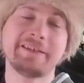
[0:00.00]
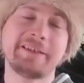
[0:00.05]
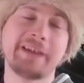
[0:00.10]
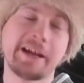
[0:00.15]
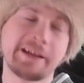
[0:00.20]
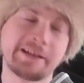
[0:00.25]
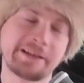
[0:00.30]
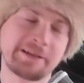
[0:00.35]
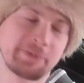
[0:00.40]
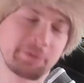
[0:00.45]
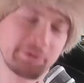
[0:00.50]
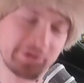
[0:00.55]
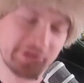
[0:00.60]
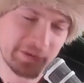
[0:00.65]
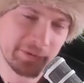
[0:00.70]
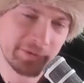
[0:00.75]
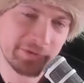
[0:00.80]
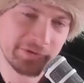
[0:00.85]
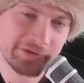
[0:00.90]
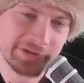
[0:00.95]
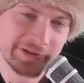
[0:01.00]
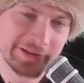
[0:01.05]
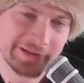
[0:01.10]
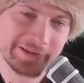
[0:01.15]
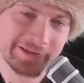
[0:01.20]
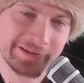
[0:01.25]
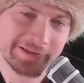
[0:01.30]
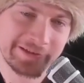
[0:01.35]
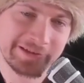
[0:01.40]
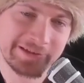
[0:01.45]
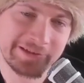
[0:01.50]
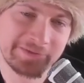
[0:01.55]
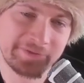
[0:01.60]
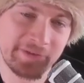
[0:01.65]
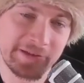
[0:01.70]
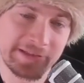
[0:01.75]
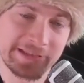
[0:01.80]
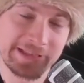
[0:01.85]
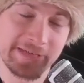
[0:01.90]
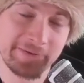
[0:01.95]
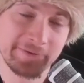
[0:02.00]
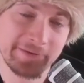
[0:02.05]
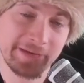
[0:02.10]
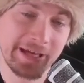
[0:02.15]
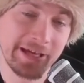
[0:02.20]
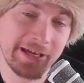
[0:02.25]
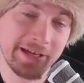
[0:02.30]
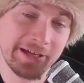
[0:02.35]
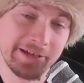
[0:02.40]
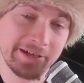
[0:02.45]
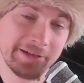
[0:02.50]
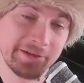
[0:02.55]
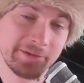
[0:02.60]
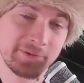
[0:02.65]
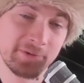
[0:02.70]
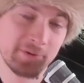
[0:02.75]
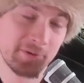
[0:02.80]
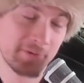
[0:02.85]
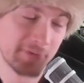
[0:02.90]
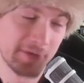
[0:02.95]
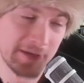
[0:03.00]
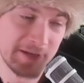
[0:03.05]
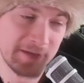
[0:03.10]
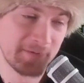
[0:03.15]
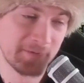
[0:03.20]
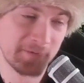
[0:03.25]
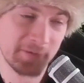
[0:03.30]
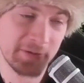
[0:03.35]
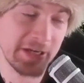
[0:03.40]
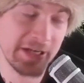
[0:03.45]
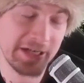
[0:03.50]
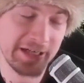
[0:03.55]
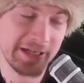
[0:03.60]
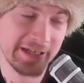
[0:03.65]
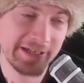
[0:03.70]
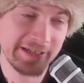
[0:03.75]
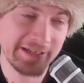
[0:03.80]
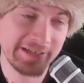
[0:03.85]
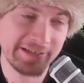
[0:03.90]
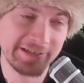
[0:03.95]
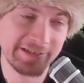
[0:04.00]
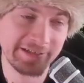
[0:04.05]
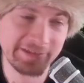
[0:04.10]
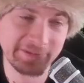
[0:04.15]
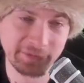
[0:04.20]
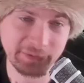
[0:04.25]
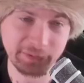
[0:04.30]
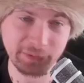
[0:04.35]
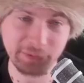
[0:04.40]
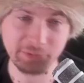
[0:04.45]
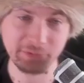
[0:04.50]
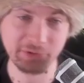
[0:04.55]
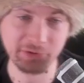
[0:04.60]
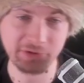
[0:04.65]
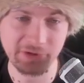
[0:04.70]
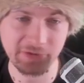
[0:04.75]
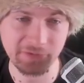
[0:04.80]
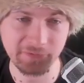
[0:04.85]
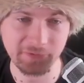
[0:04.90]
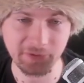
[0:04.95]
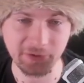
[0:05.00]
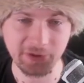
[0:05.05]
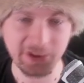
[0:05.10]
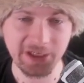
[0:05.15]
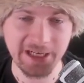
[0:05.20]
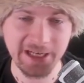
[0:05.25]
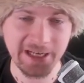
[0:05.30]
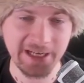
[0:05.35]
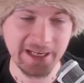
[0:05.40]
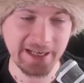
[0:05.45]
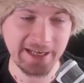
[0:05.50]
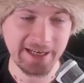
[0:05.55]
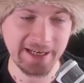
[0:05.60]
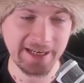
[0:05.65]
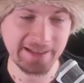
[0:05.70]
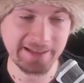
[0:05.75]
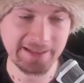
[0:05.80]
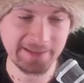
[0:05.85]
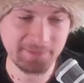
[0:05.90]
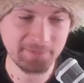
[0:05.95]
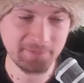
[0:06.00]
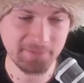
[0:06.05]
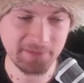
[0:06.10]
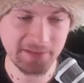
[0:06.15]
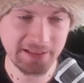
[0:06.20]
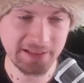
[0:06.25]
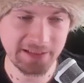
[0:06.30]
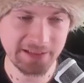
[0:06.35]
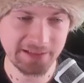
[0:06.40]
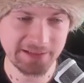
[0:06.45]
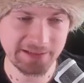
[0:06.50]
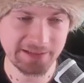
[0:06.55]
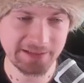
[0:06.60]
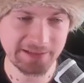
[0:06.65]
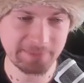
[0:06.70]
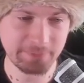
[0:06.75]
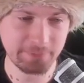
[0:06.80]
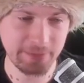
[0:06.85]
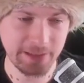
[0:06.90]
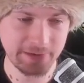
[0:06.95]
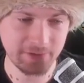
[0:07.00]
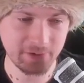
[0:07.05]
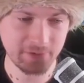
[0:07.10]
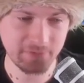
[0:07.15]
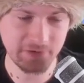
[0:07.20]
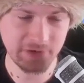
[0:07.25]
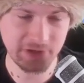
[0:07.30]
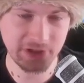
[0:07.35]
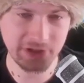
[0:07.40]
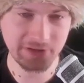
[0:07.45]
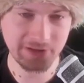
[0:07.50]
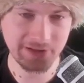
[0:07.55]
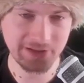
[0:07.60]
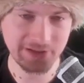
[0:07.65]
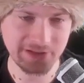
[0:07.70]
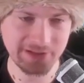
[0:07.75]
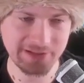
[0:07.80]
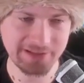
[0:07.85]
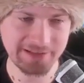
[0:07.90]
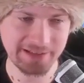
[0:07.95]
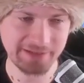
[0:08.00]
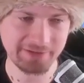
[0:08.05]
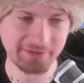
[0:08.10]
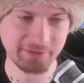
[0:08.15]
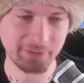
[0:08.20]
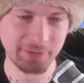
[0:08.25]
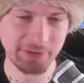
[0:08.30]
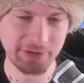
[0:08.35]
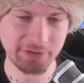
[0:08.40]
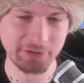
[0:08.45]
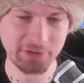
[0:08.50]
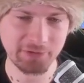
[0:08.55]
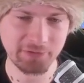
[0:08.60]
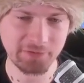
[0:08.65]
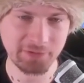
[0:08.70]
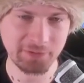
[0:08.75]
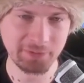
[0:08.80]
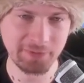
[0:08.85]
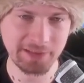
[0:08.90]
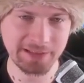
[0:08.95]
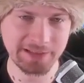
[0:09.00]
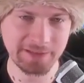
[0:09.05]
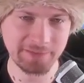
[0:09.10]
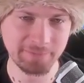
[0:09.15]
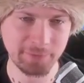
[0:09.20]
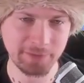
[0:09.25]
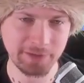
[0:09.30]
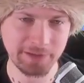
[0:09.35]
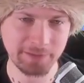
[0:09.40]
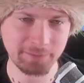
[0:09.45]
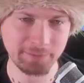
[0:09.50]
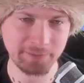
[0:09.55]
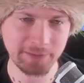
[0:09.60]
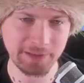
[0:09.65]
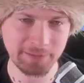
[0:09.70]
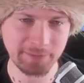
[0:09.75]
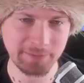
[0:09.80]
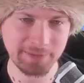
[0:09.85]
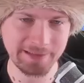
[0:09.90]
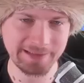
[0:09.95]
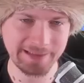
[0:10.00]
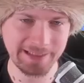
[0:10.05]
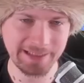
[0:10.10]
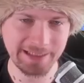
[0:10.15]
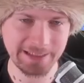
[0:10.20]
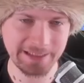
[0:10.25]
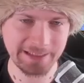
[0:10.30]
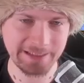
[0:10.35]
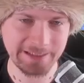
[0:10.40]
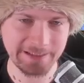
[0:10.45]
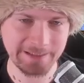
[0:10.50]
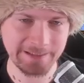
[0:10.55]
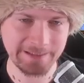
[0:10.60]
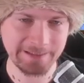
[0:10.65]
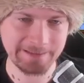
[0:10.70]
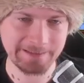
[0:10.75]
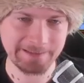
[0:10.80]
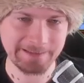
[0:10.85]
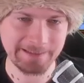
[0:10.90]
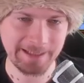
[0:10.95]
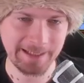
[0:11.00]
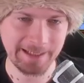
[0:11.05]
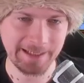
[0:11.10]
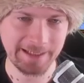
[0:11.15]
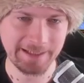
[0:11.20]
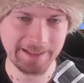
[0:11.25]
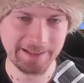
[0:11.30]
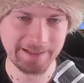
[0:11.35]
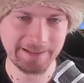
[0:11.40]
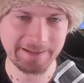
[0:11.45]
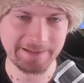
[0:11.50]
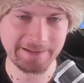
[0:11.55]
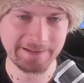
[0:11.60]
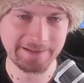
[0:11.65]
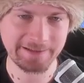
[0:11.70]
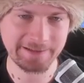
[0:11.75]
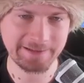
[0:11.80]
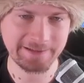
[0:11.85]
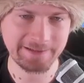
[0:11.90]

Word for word: That's what I wanted. Swasavke four five three. This is what we're looking for. And I'm thinking this battle over here that I just started on minus three might have been a big mistake. And...